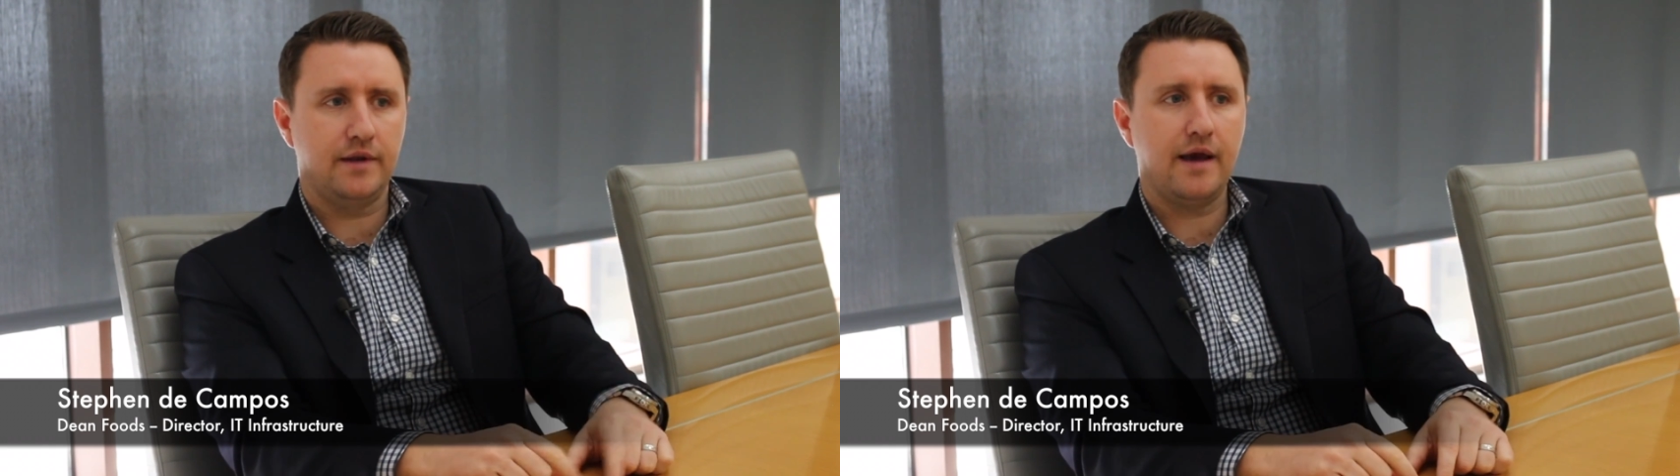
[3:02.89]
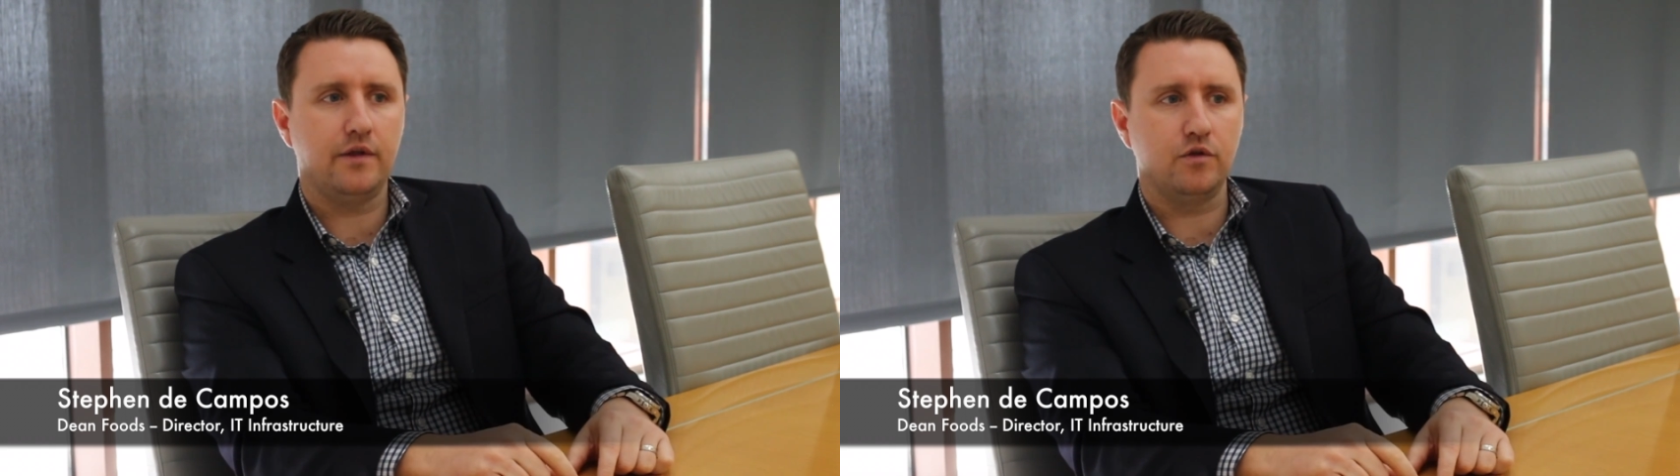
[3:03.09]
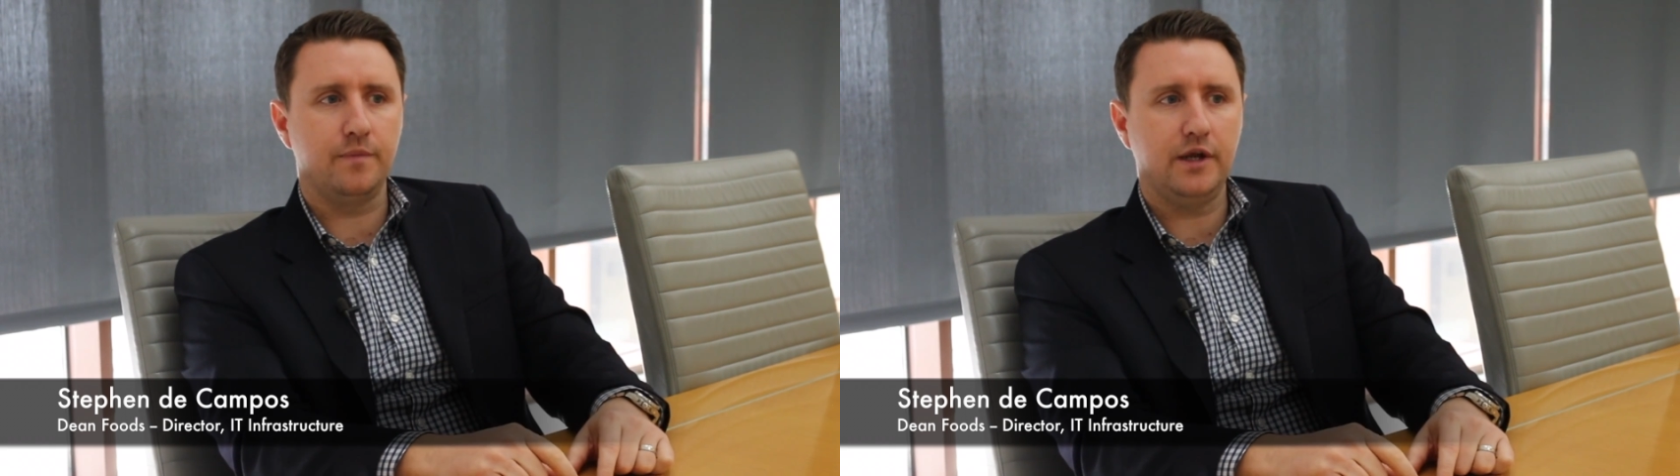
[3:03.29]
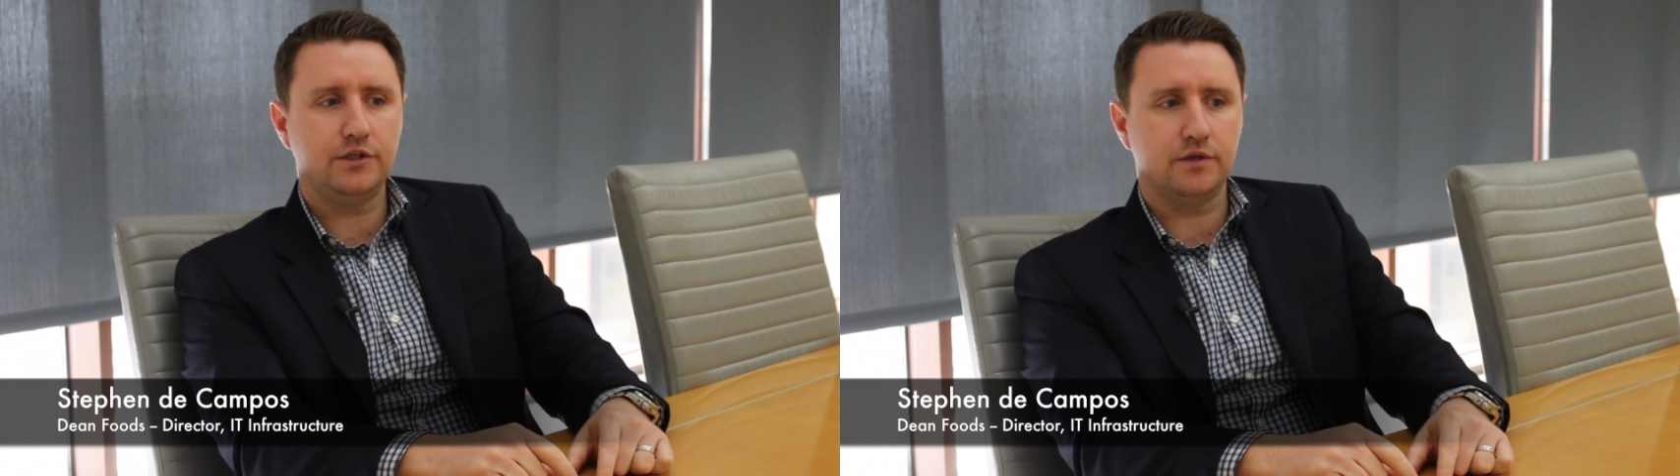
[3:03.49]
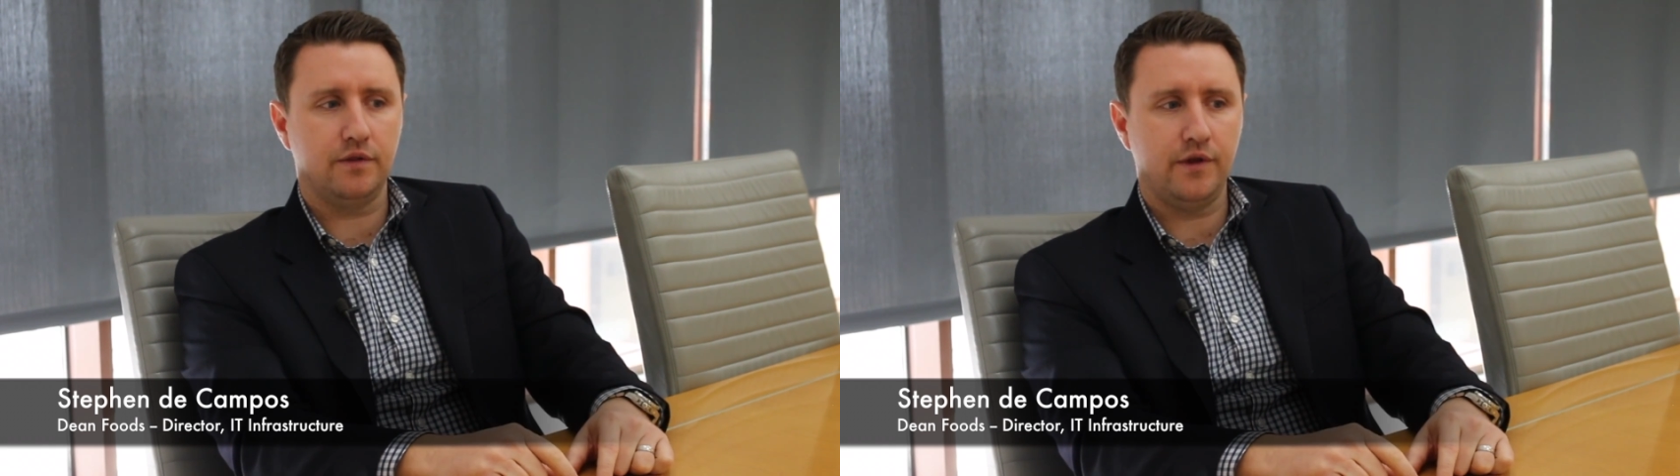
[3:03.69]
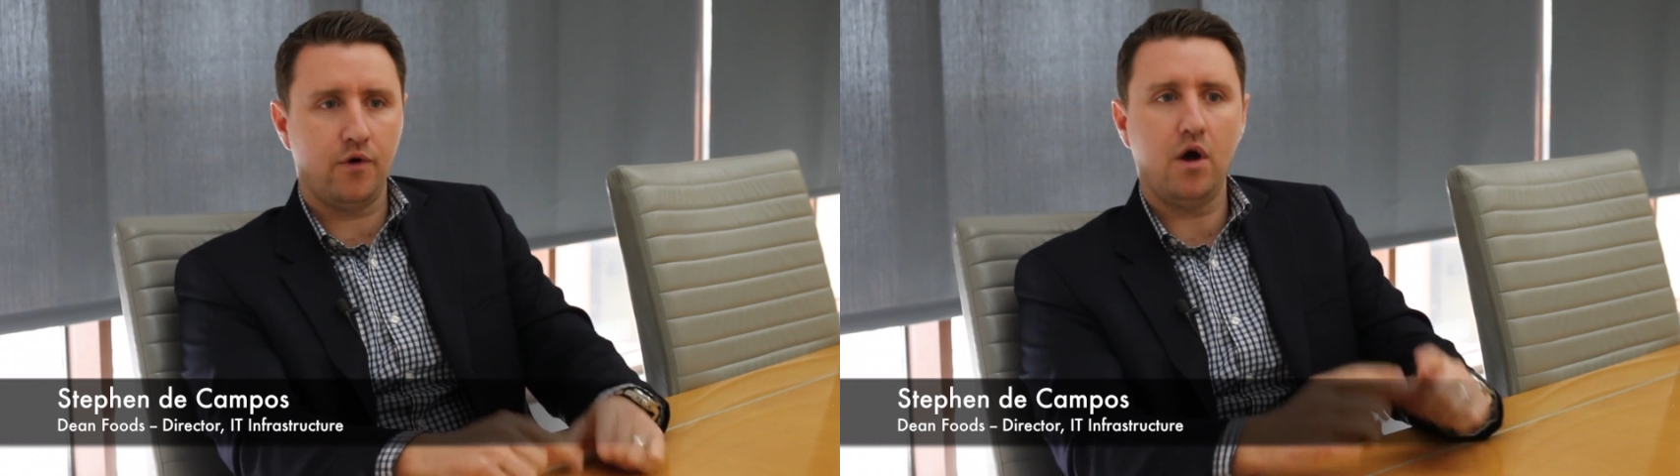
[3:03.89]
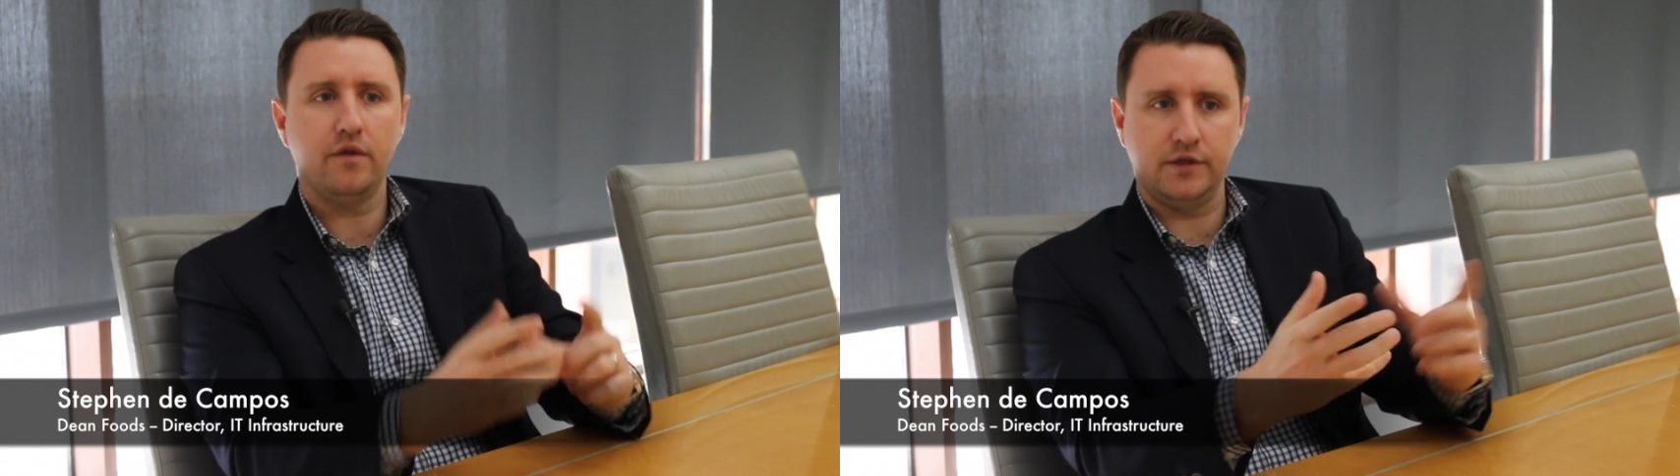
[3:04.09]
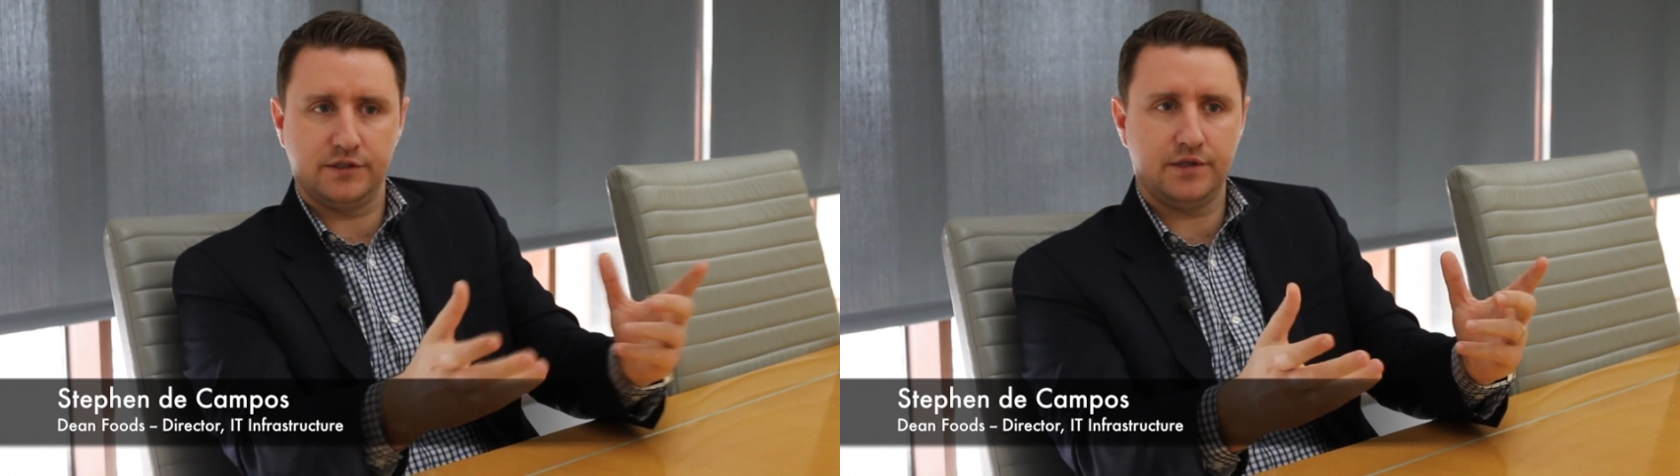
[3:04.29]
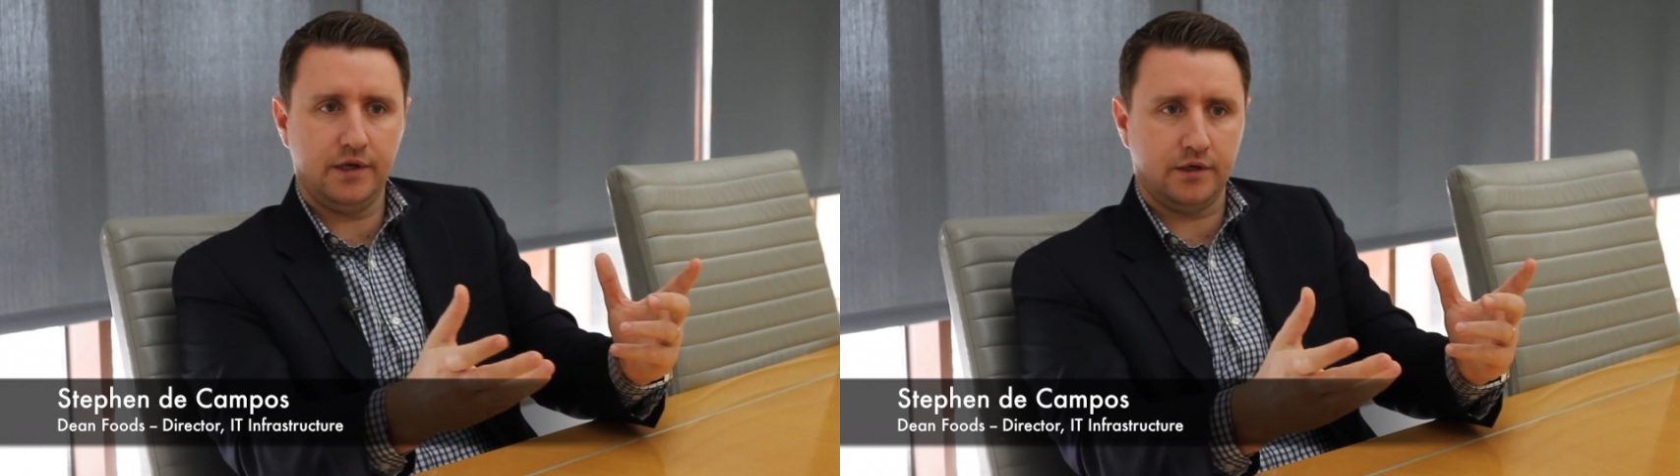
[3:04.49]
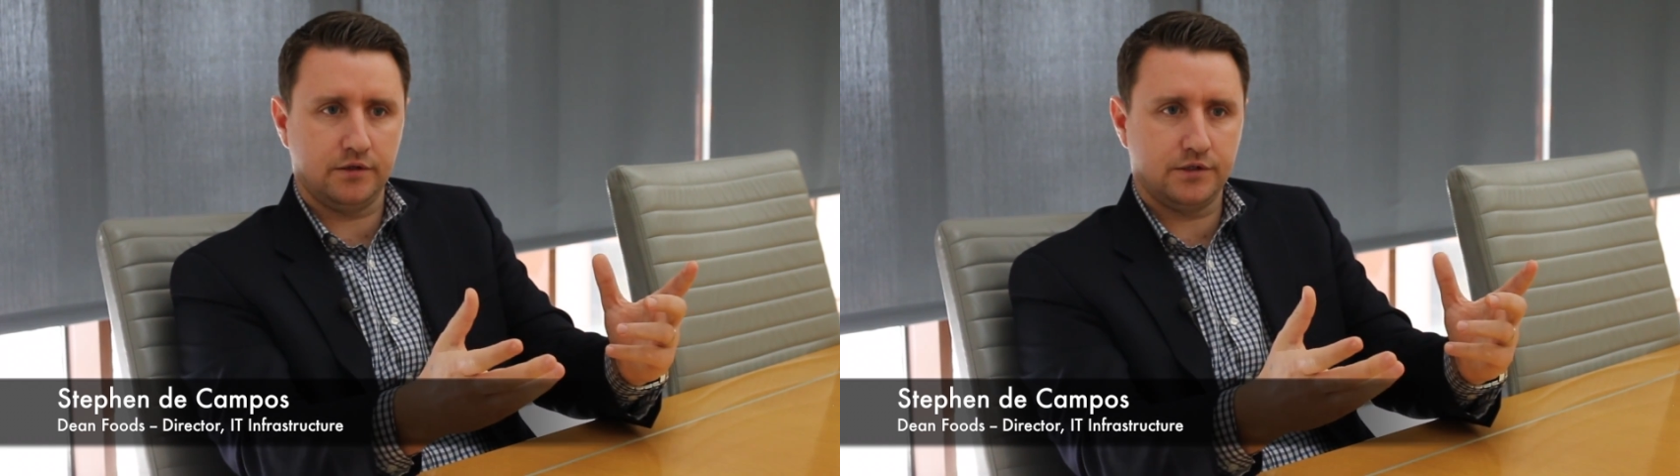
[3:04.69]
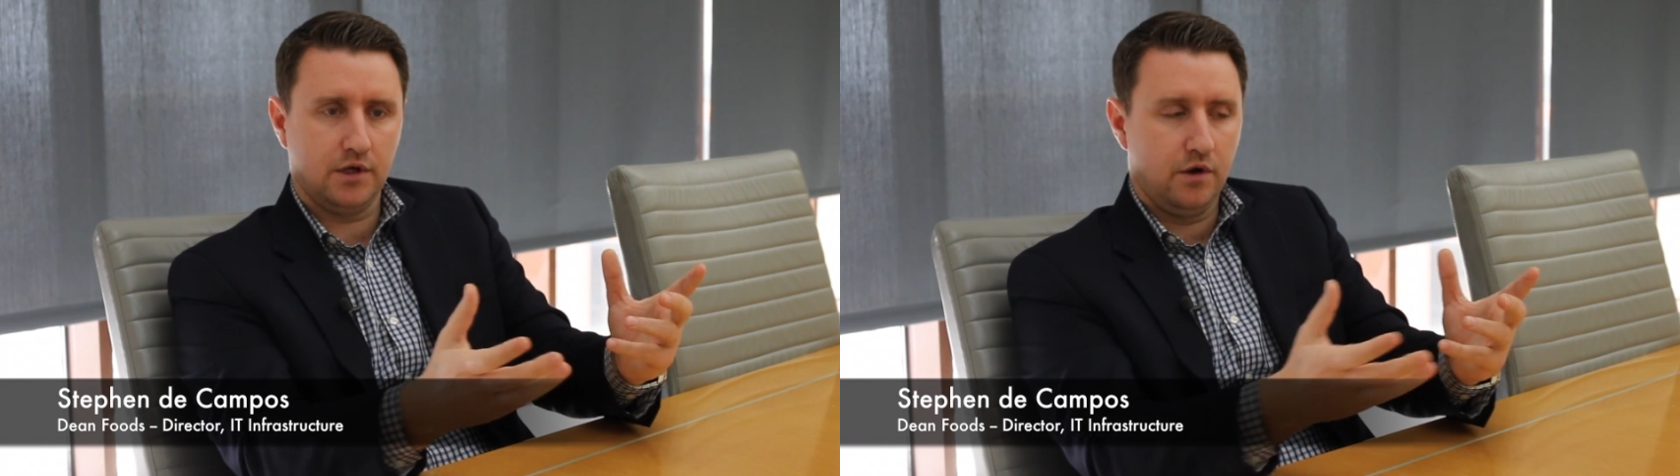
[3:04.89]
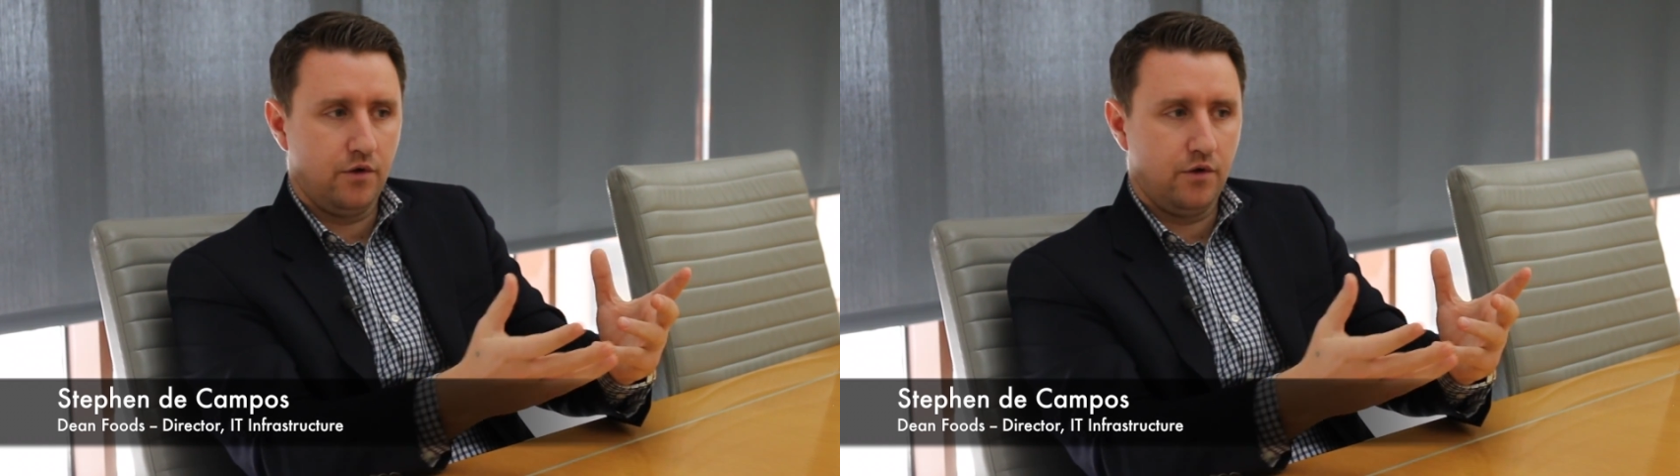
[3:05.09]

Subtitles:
now that you mention it, there are these things